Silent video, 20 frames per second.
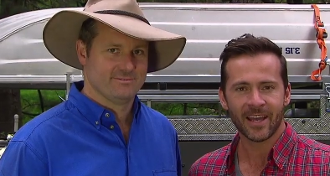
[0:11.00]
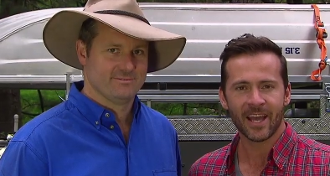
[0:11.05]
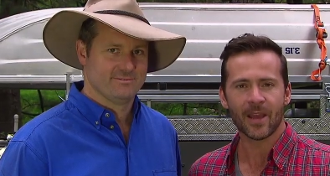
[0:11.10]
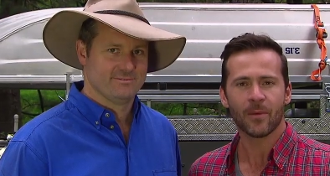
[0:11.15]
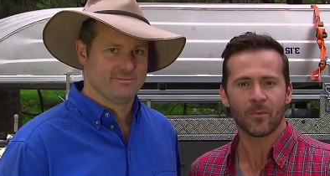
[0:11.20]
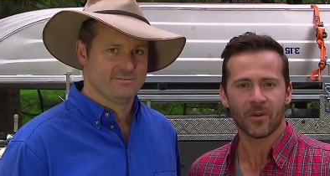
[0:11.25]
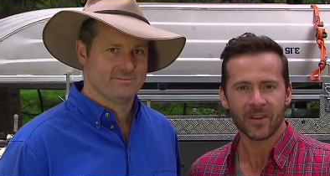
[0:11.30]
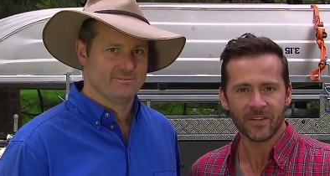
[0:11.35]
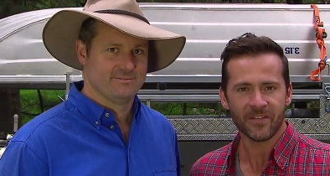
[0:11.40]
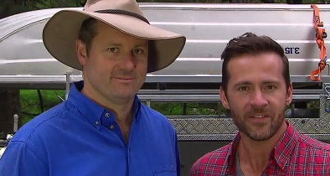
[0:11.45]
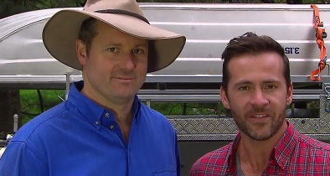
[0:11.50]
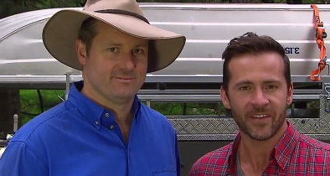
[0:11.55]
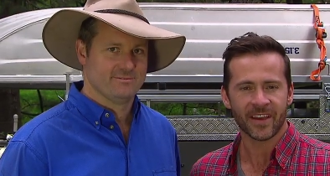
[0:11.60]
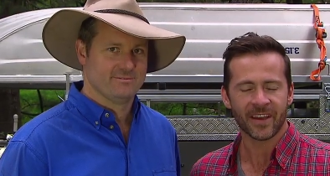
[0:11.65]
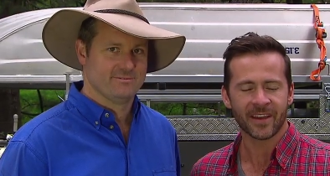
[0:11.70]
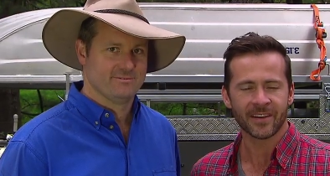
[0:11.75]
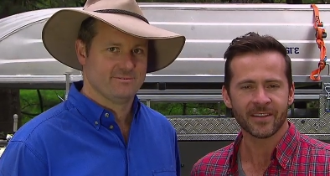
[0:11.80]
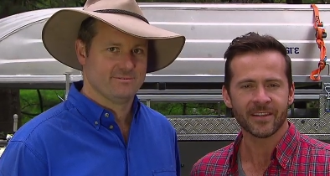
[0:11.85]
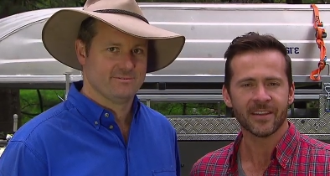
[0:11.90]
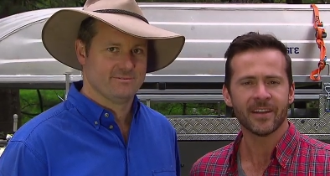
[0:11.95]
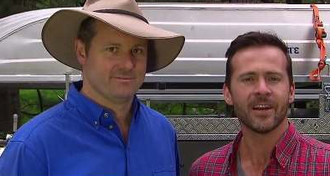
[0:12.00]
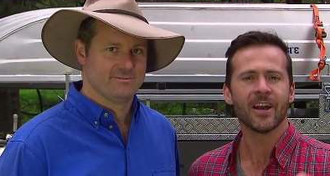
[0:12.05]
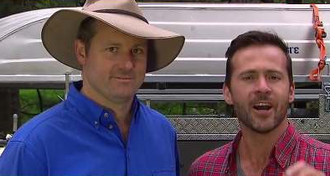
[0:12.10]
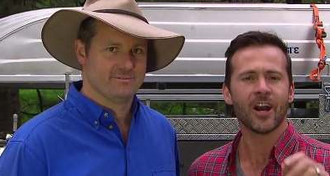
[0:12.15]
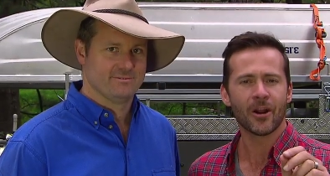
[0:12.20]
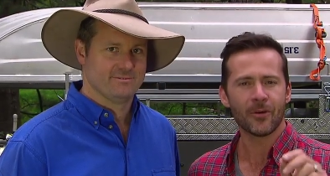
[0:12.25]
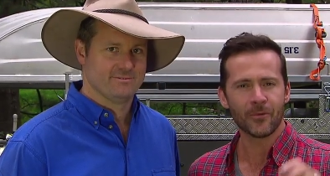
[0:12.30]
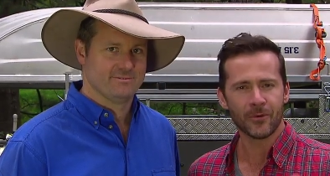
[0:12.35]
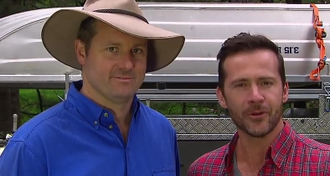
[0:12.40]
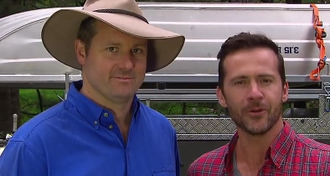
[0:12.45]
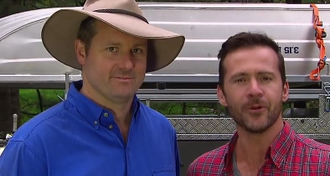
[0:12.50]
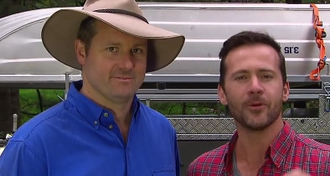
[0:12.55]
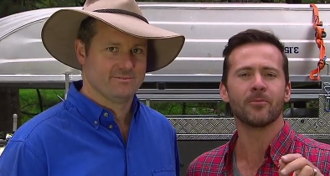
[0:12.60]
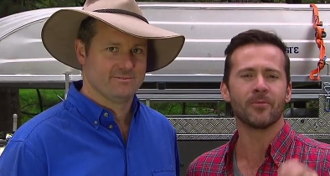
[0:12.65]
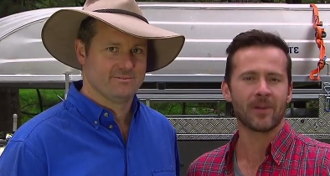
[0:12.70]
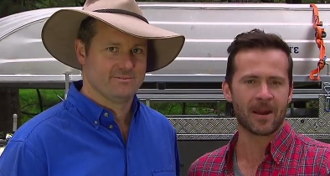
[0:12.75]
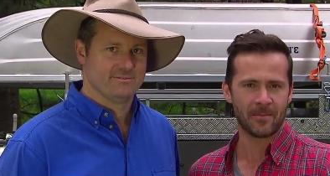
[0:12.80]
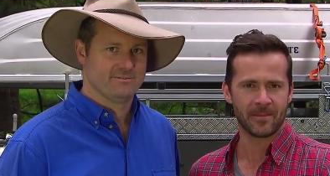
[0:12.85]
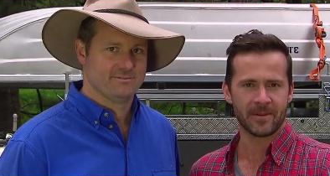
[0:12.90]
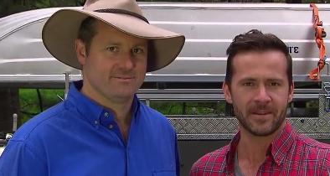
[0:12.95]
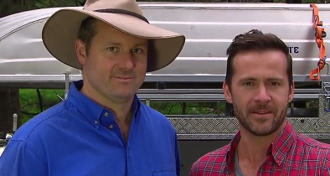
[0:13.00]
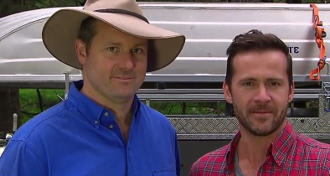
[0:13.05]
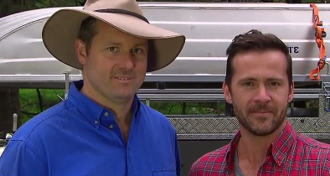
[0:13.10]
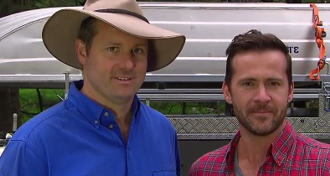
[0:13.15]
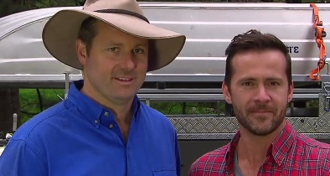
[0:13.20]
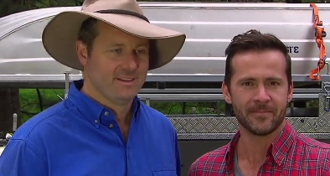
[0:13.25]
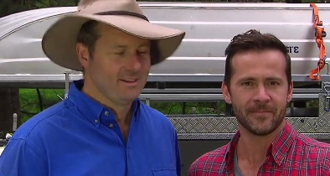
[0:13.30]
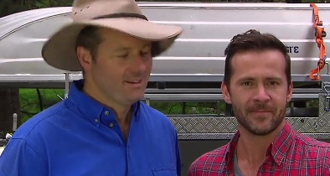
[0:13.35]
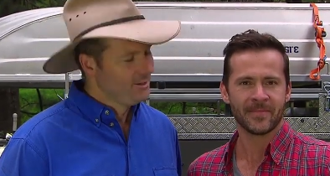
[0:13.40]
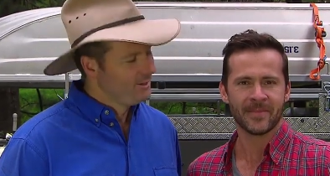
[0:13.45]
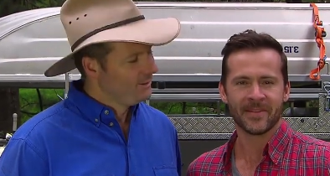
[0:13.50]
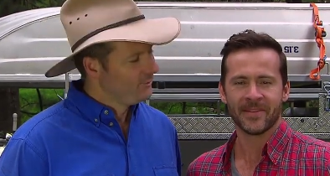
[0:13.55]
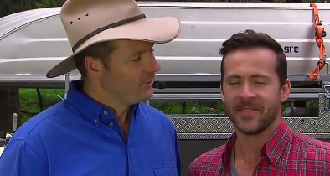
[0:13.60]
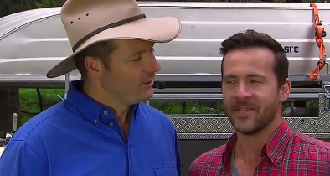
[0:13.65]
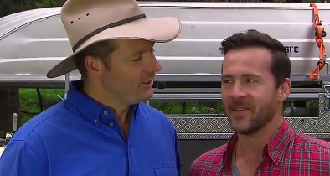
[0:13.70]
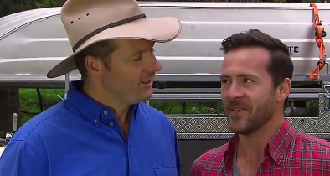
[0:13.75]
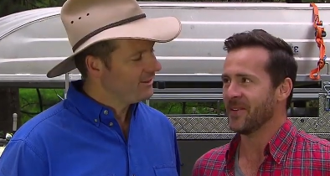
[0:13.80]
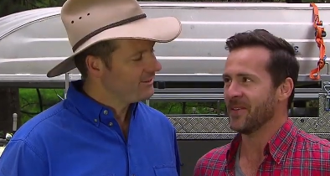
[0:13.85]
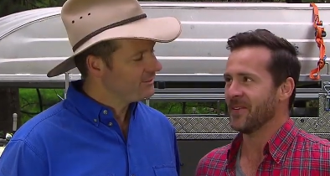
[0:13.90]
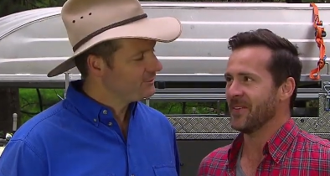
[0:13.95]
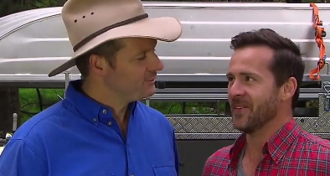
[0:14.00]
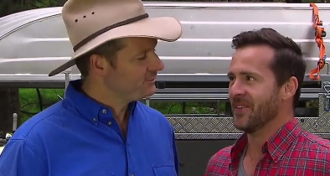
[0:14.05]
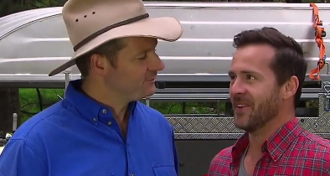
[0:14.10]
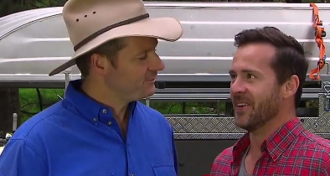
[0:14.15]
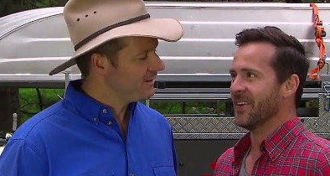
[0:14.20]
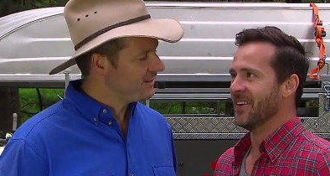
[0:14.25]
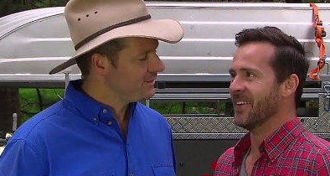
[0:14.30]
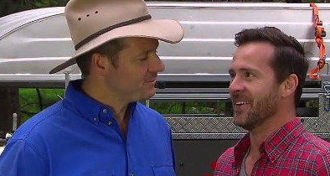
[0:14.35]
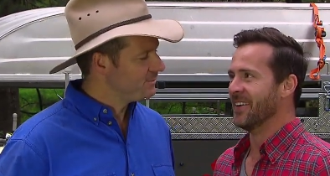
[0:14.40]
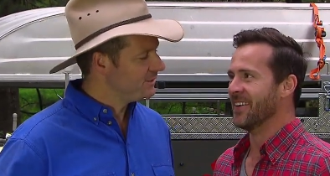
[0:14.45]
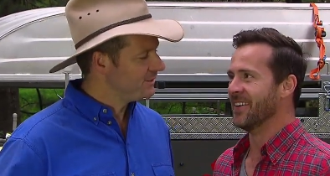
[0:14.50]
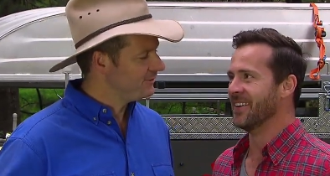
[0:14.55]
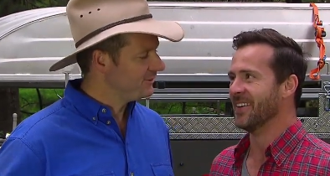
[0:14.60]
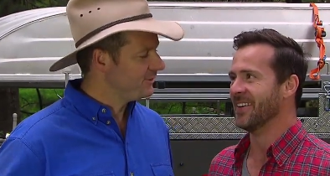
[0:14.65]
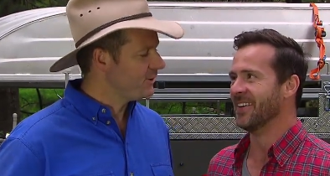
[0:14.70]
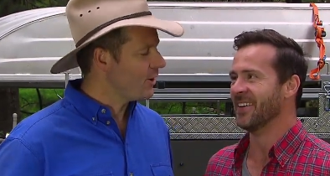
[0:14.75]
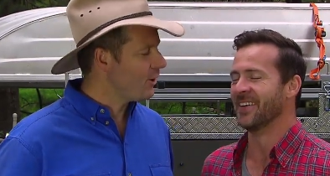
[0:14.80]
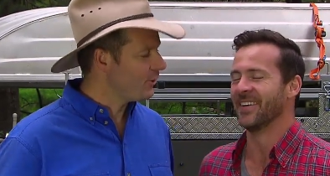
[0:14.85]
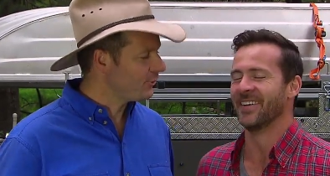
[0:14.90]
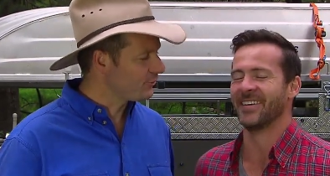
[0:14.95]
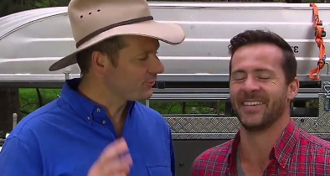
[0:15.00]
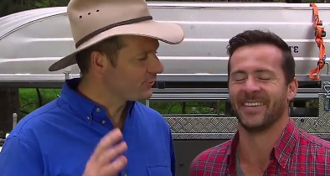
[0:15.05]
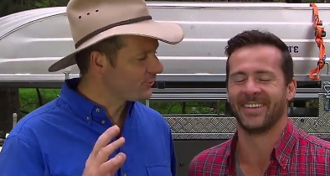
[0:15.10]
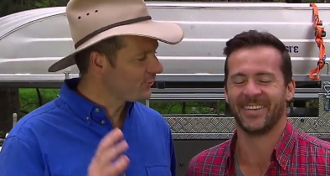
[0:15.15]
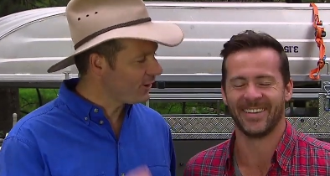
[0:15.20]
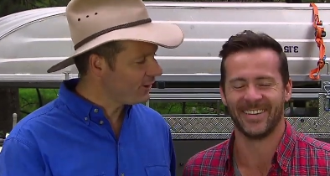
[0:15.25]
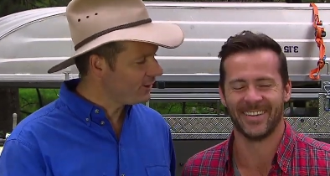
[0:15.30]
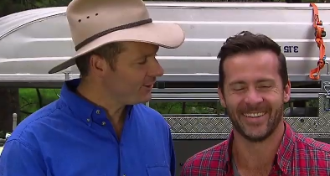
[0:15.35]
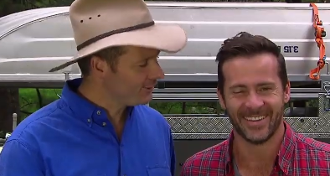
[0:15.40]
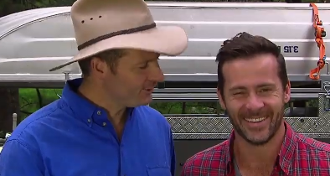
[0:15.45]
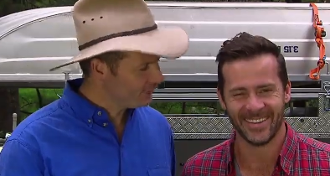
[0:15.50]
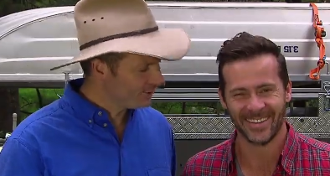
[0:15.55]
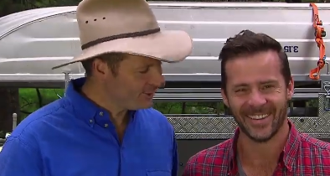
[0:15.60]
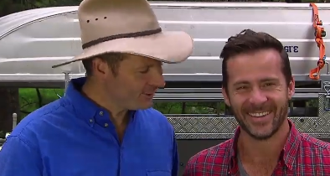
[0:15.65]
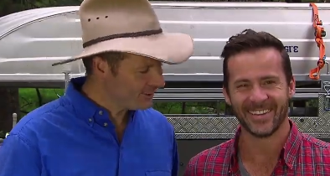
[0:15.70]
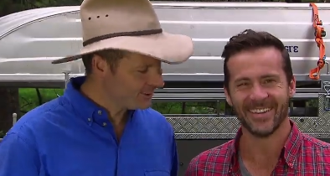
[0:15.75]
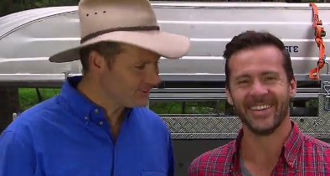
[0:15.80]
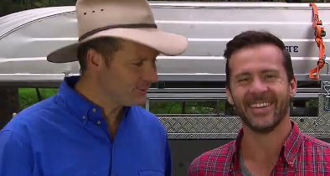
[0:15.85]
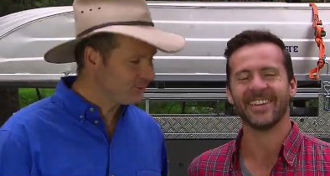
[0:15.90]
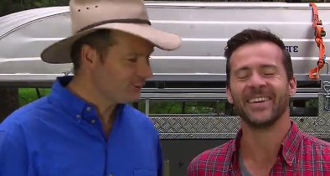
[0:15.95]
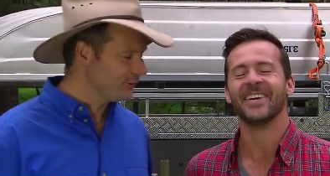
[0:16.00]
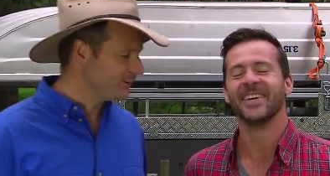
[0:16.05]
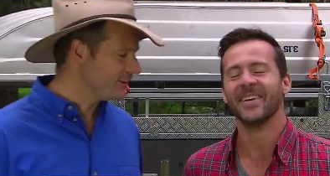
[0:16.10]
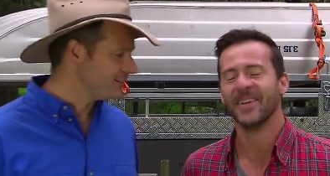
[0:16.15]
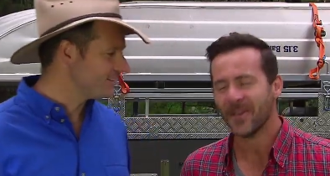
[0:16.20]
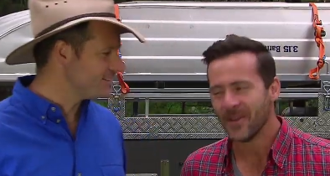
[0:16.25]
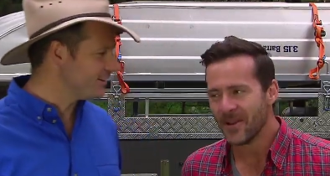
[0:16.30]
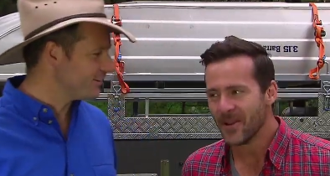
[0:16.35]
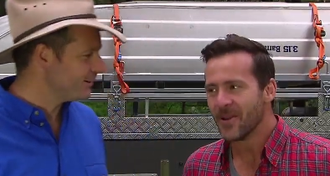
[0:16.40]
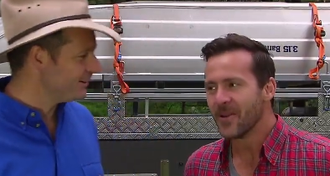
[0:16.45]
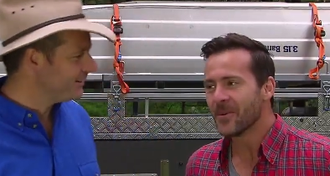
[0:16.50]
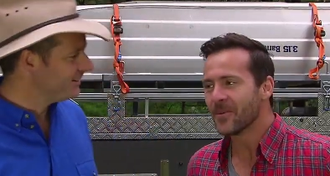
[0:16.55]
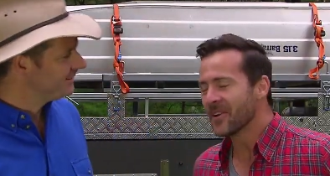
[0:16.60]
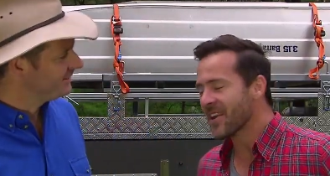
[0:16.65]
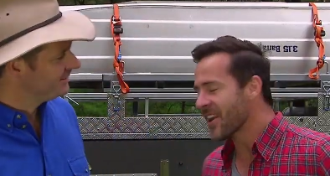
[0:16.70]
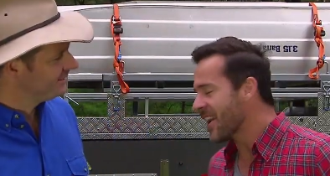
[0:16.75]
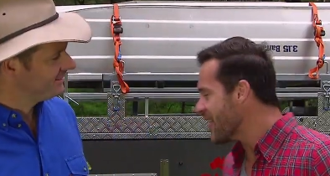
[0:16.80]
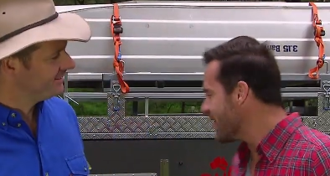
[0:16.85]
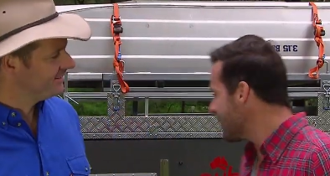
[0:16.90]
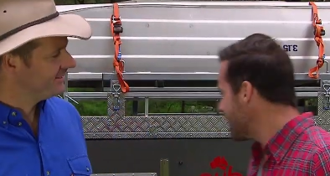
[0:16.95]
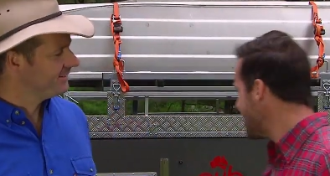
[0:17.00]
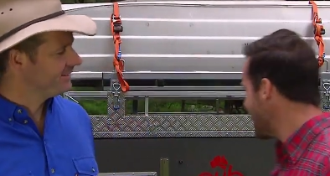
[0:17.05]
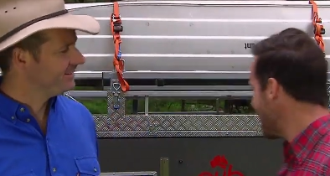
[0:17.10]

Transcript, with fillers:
Speaker 1: and we found a real Brumby.
Speaker 2: Well, I think we've found a bit of an off-roader, I'd call it, Terry. We have,